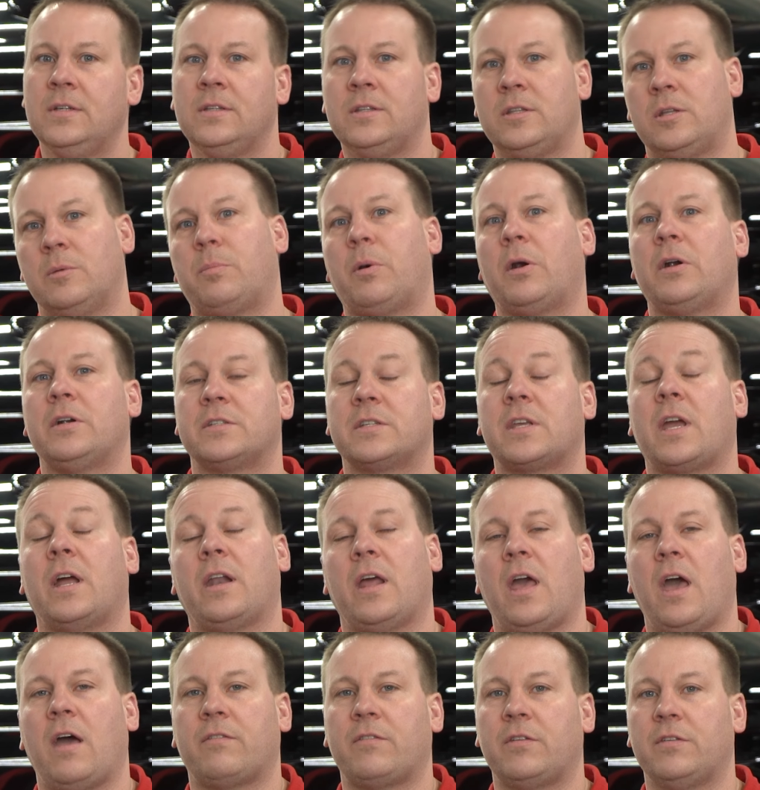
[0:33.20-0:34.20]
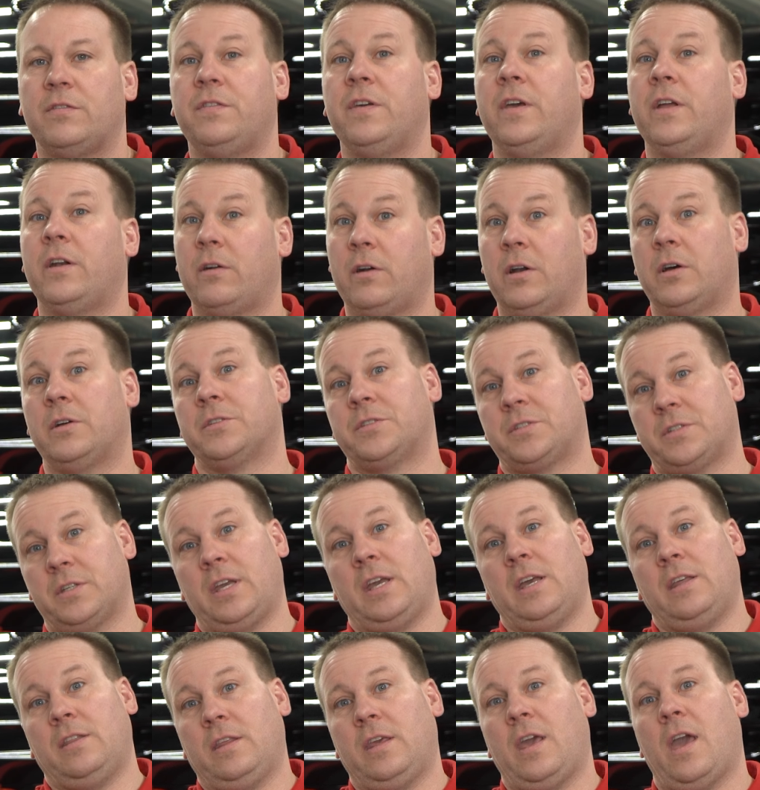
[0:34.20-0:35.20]
the parts kind of have to fit, or else
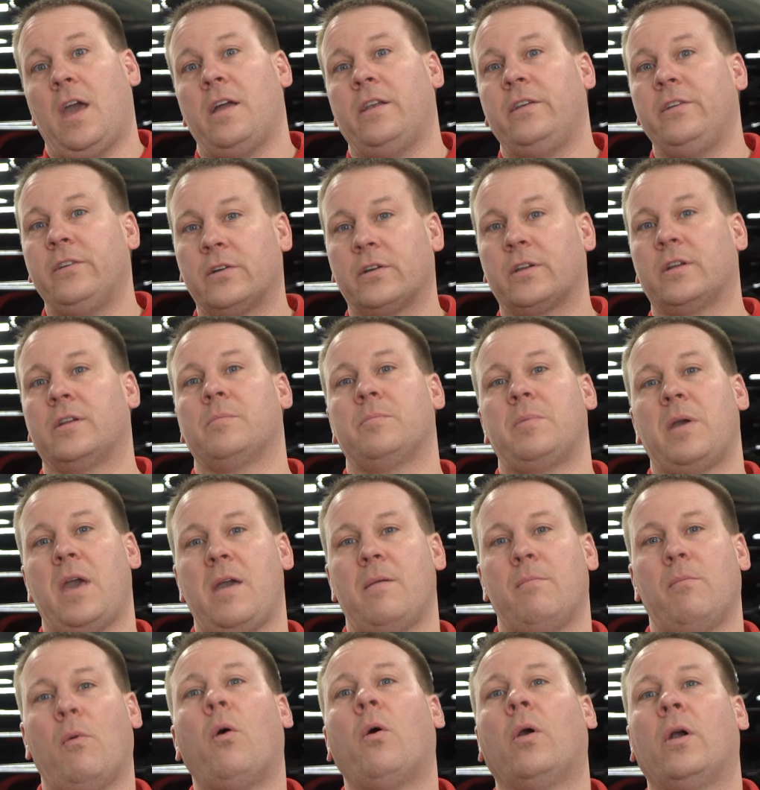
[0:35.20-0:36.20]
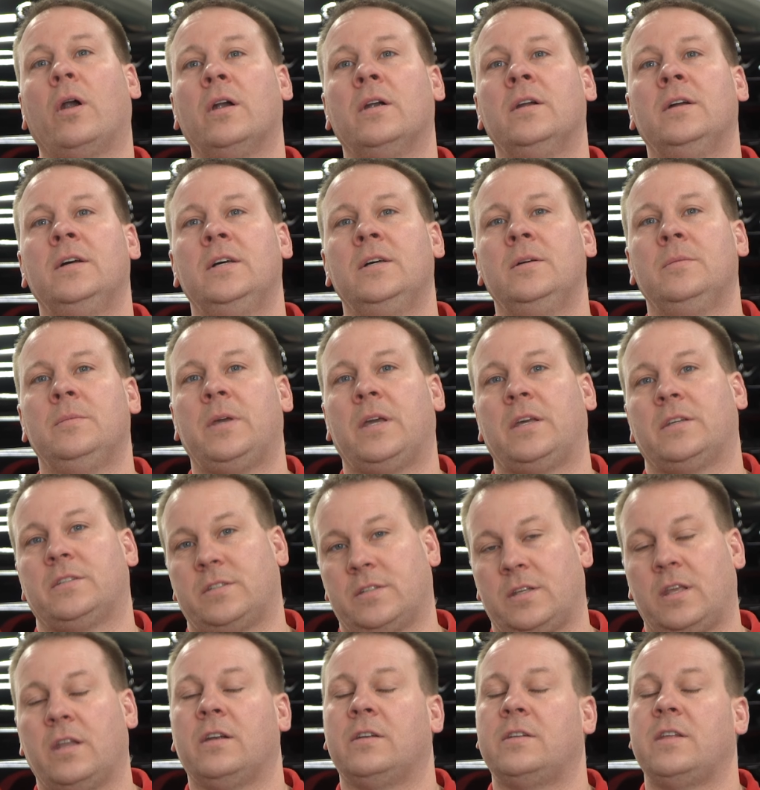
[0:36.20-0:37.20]
in the end you're gonna pay more because
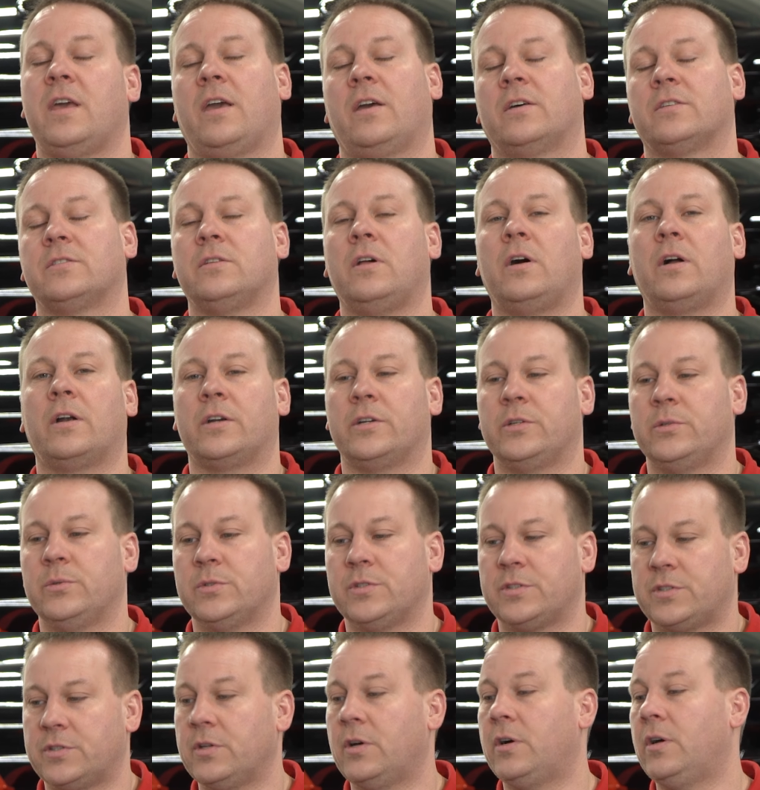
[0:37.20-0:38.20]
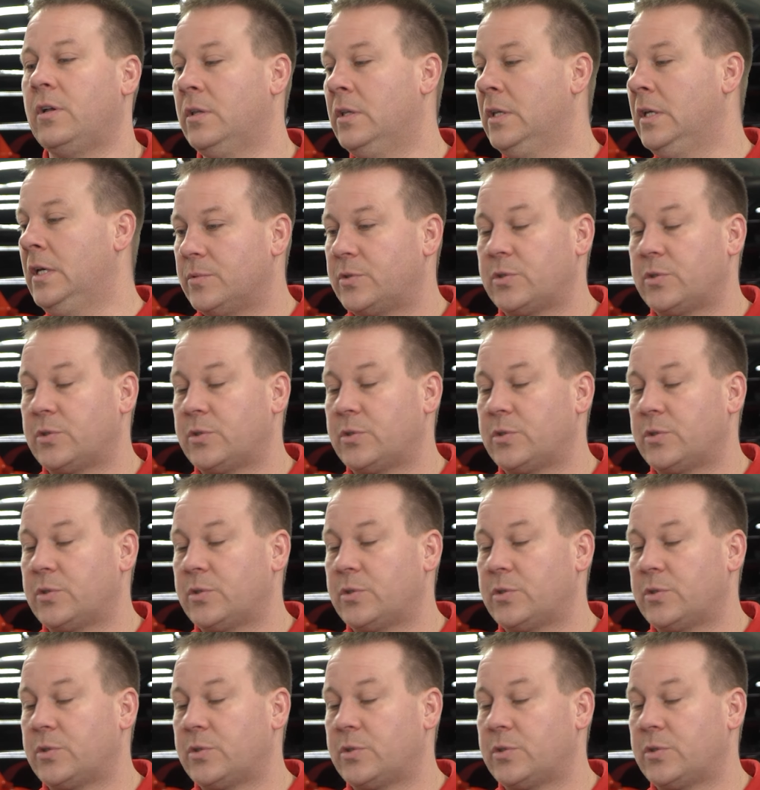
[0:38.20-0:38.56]
it's gonna take us longer to install.